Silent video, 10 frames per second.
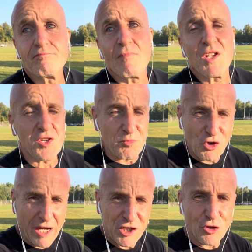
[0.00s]

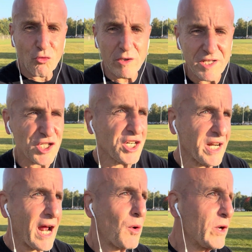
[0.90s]
subtraction through addition
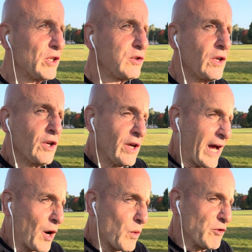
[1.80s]
and how
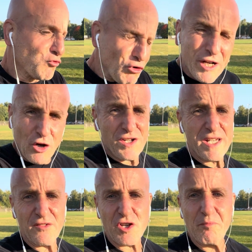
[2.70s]
we rid
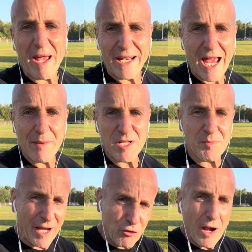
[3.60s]
ourselves of bad habits
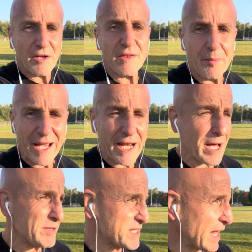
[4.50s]
by crowding the bad
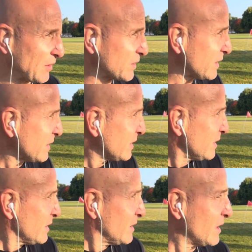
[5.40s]
habits out.
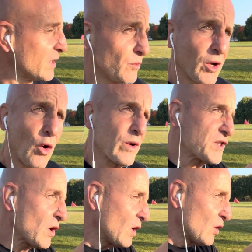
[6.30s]
I
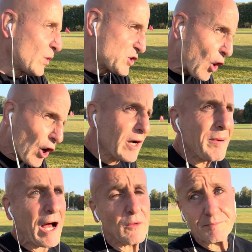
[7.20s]
talk
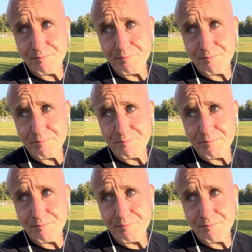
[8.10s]
about